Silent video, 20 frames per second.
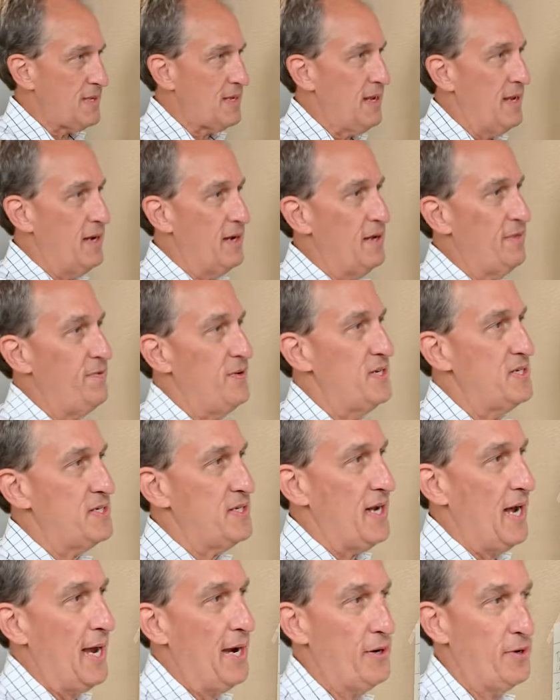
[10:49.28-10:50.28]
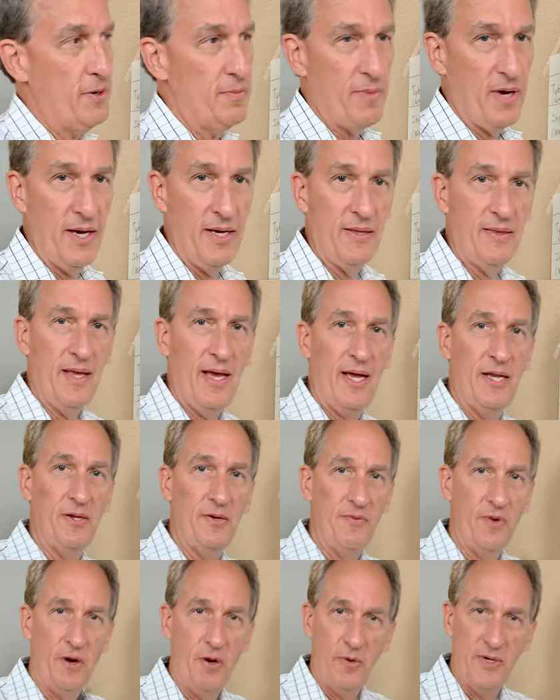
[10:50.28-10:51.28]
And if you stagger them like that,
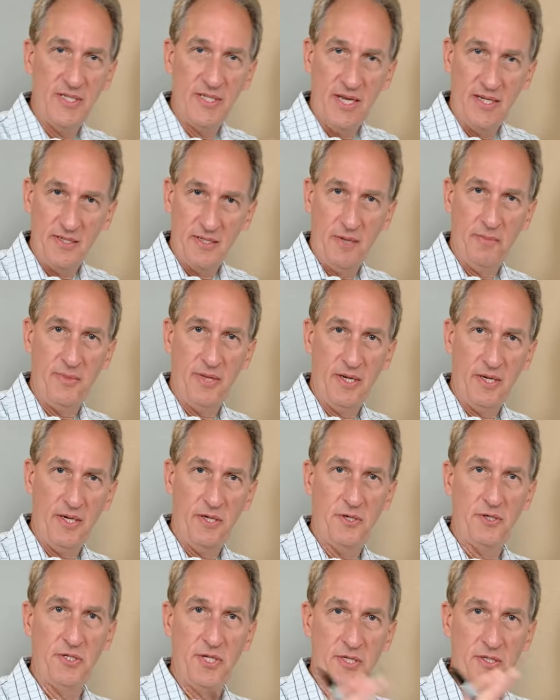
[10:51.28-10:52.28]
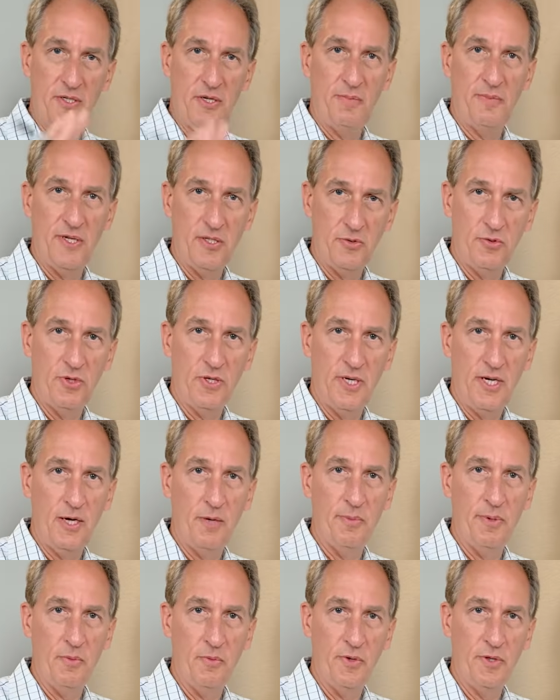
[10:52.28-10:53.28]
you've always got something in your system that's really
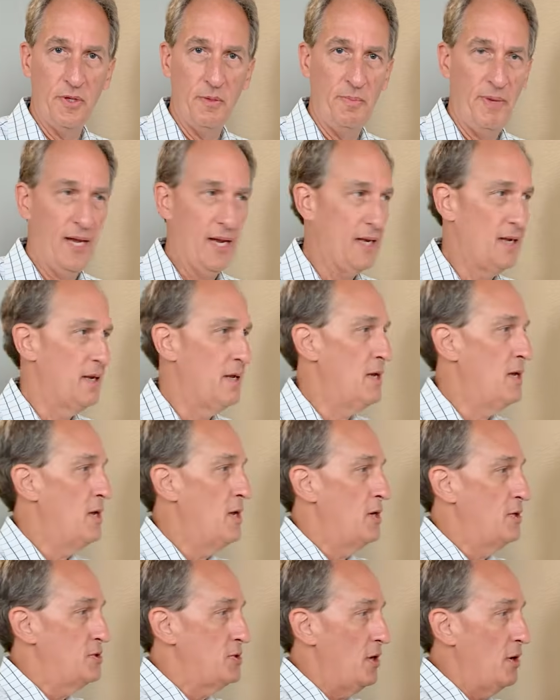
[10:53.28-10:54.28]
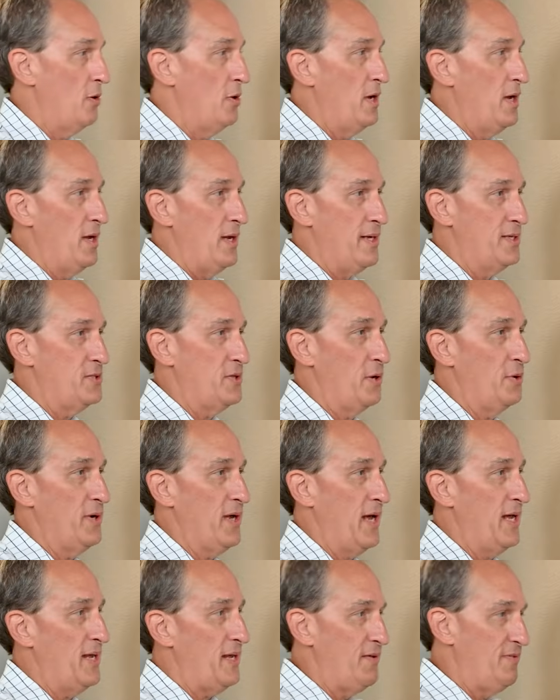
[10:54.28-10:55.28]
helping with the pain. So it's
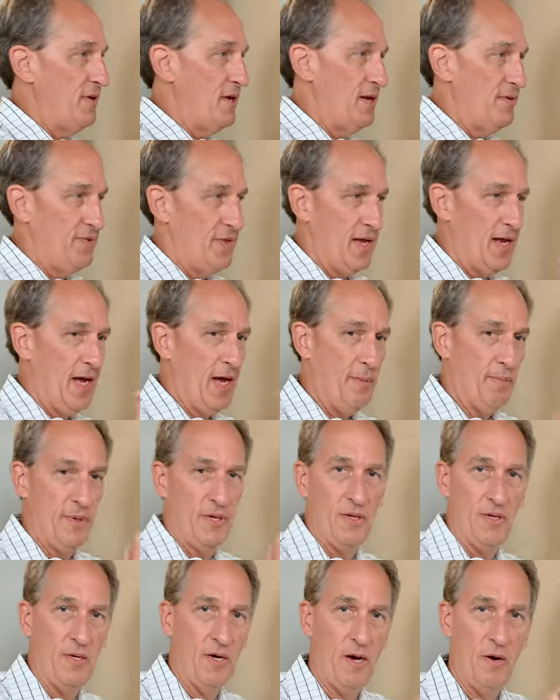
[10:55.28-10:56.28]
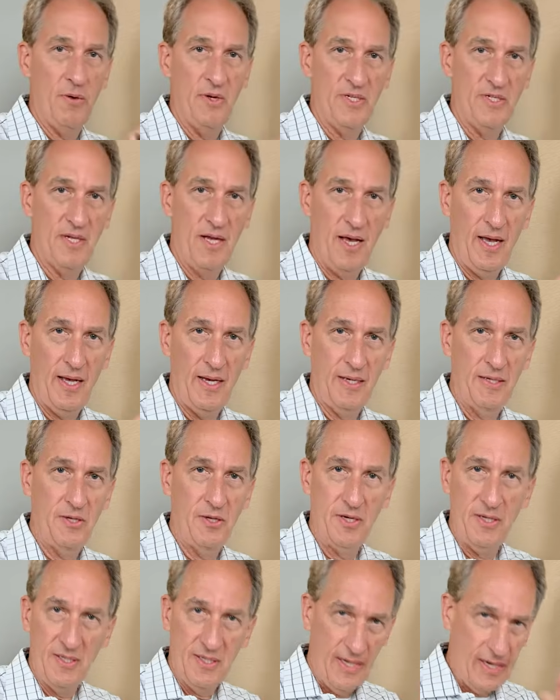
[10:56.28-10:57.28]
okay even if they happen to coincide,
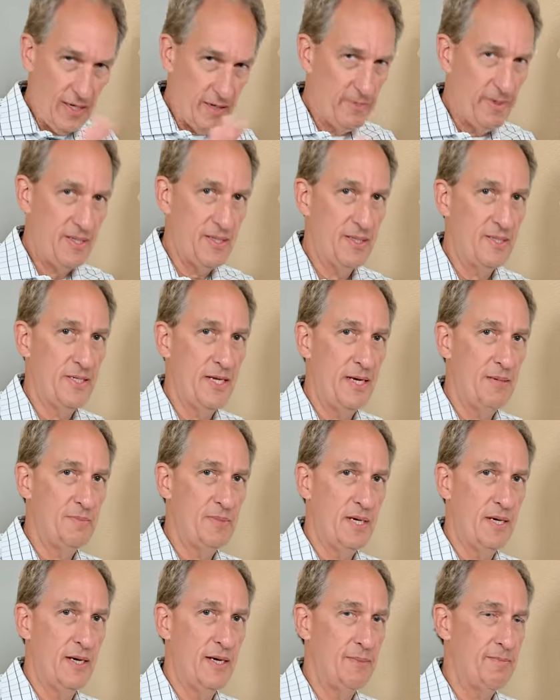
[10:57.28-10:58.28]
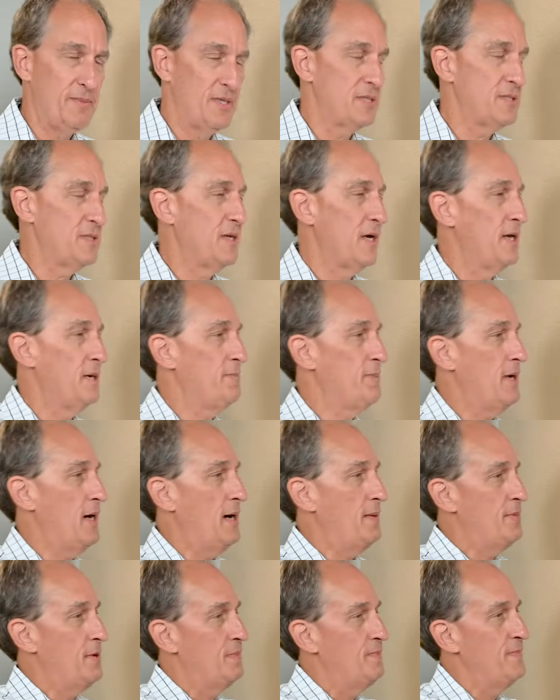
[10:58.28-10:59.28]
you can take them at the same time, that's not a
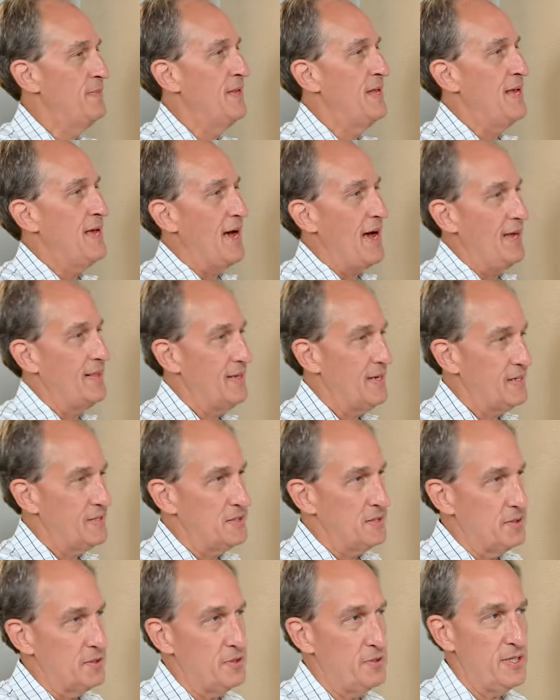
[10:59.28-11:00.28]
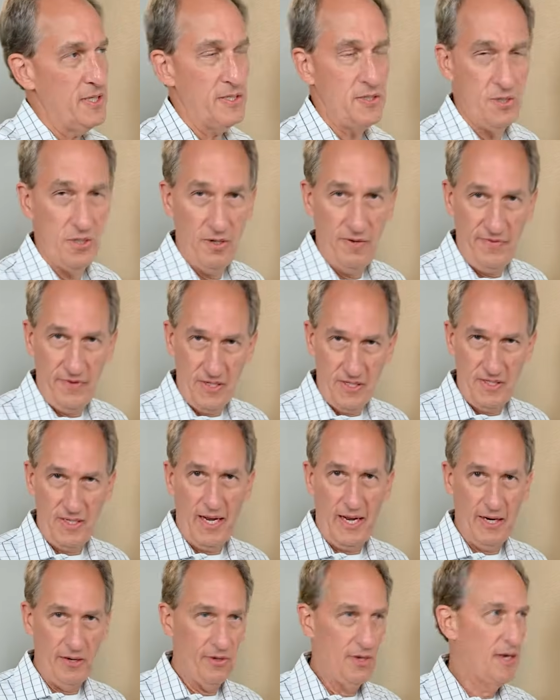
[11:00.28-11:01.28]
problem. I think it's a little easier if you
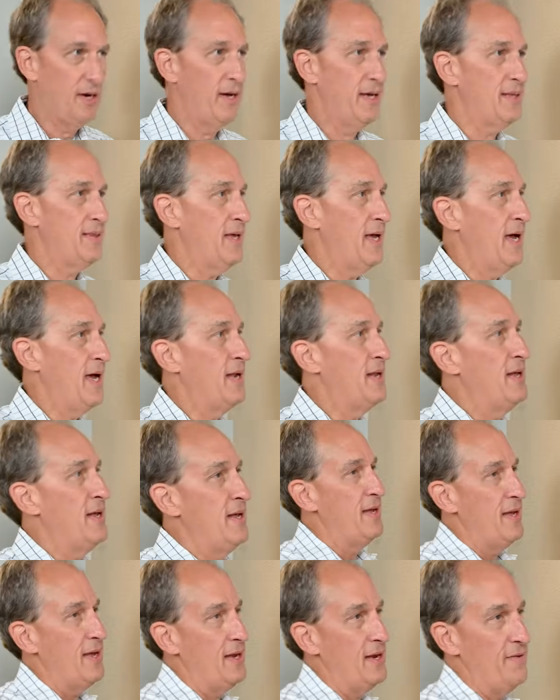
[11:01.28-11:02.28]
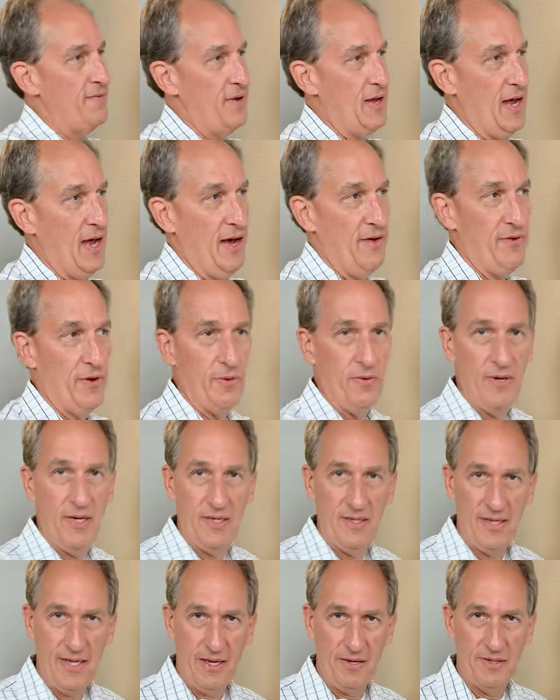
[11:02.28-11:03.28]
stagger it like that, and if you have it
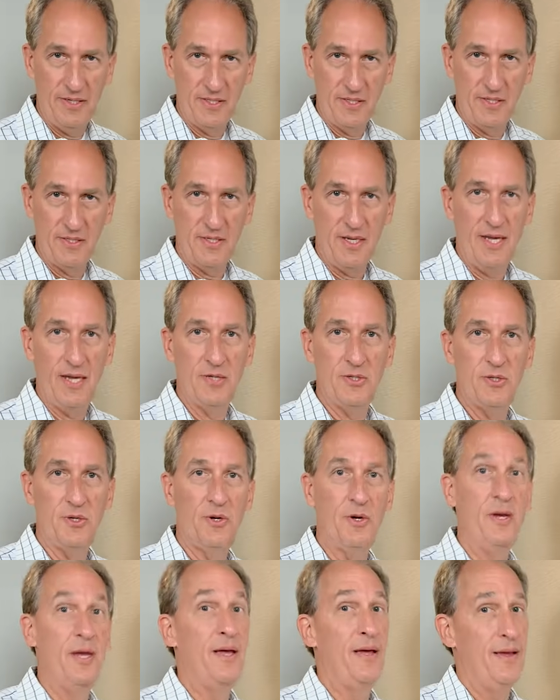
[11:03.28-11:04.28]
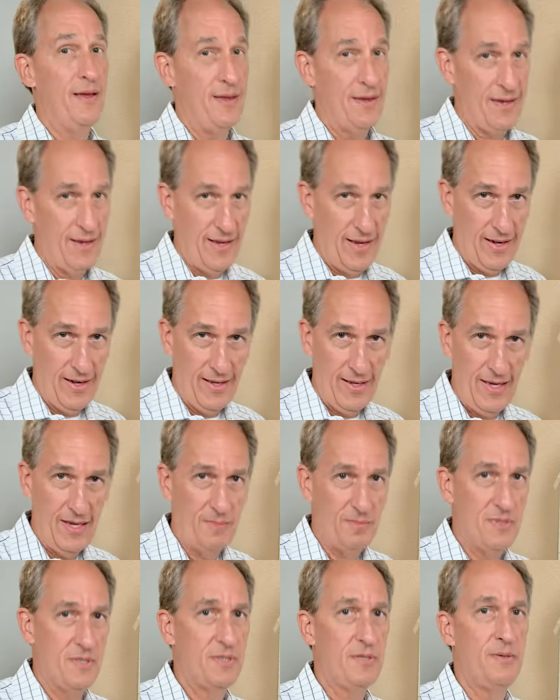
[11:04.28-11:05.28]
written down as a schedule, it kind of
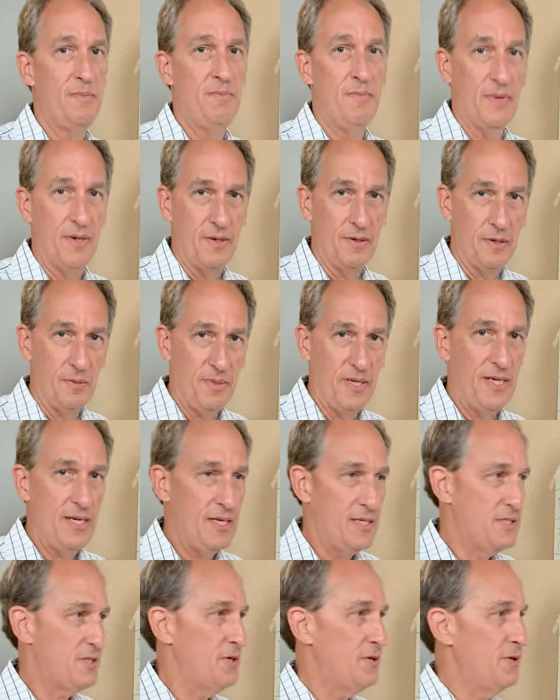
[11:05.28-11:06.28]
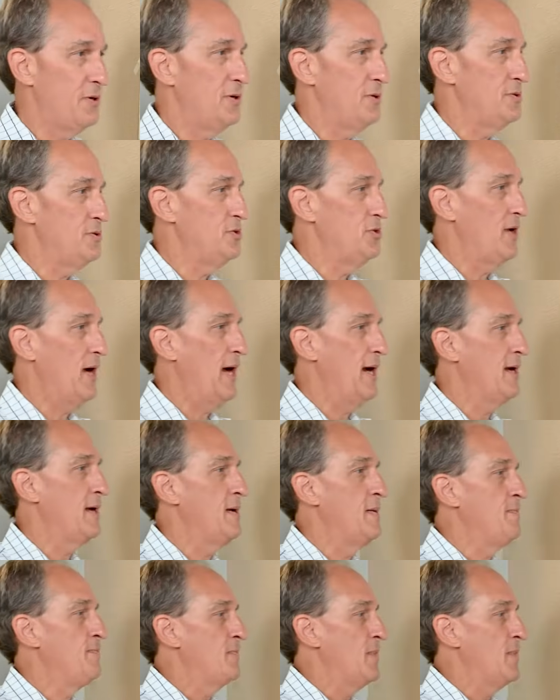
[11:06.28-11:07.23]
keeps it a little bit easier on track.